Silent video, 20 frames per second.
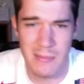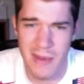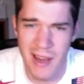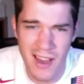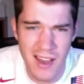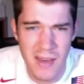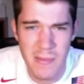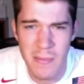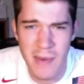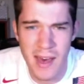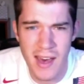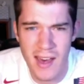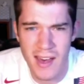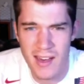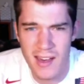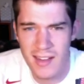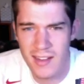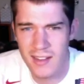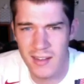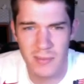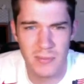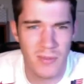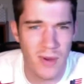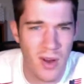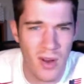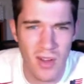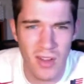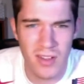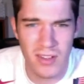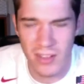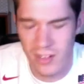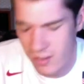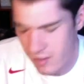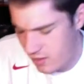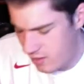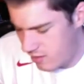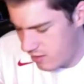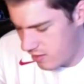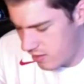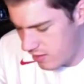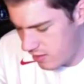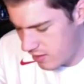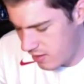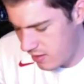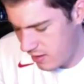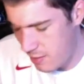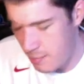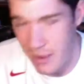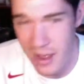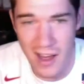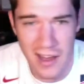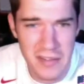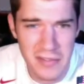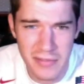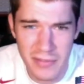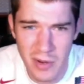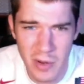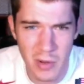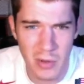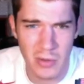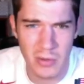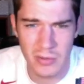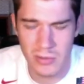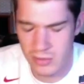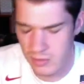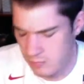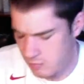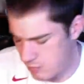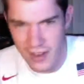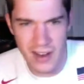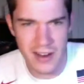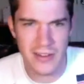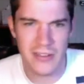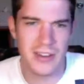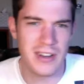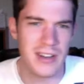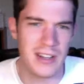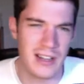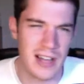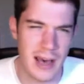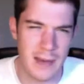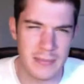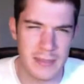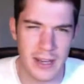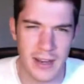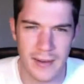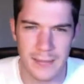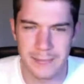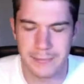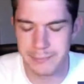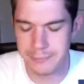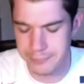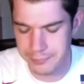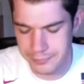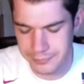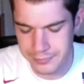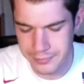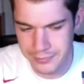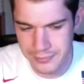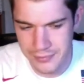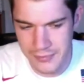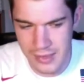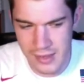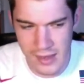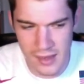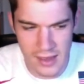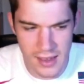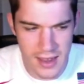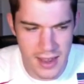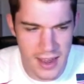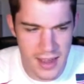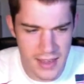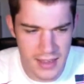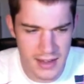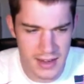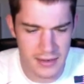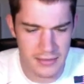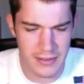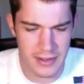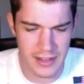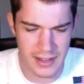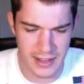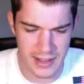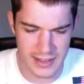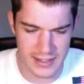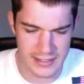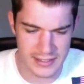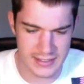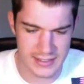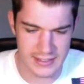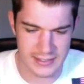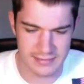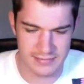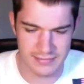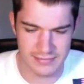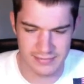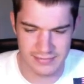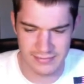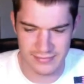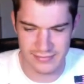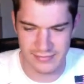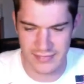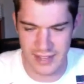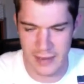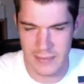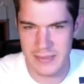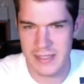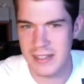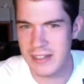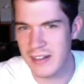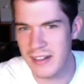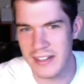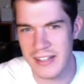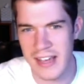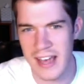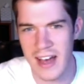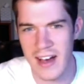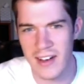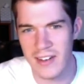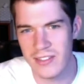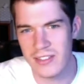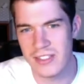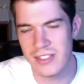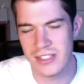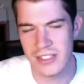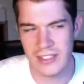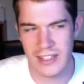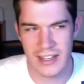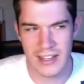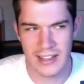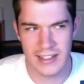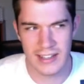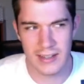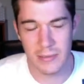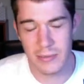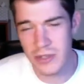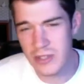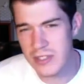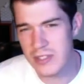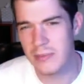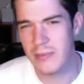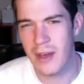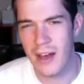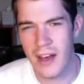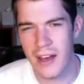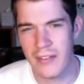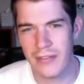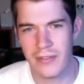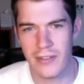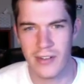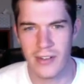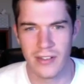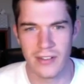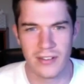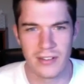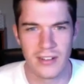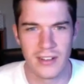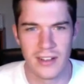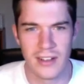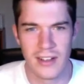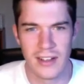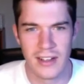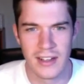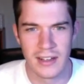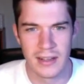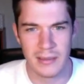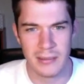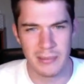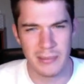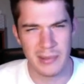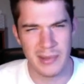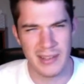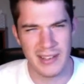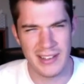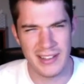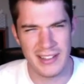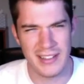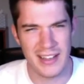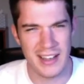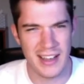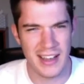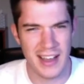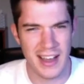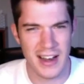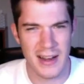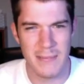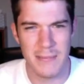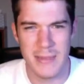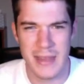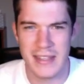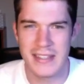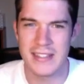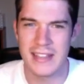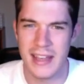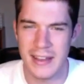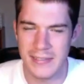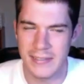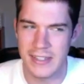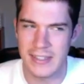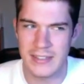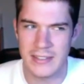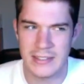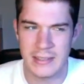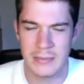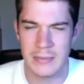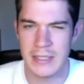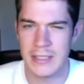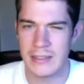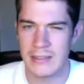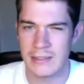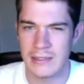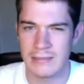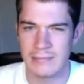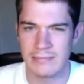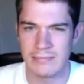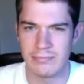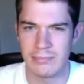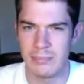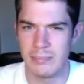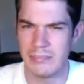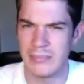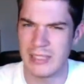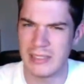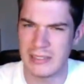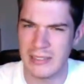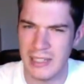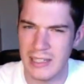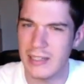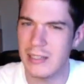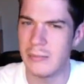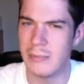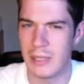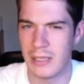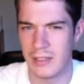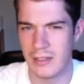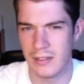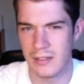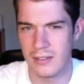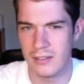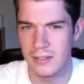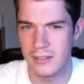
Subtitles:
I got my iMac. I'm all good. I got my iPhone. I don't need a laptop. And then I realized I'm sitting on the couch and I'm using my iPhone, but I kind of miss having something slightly bigger.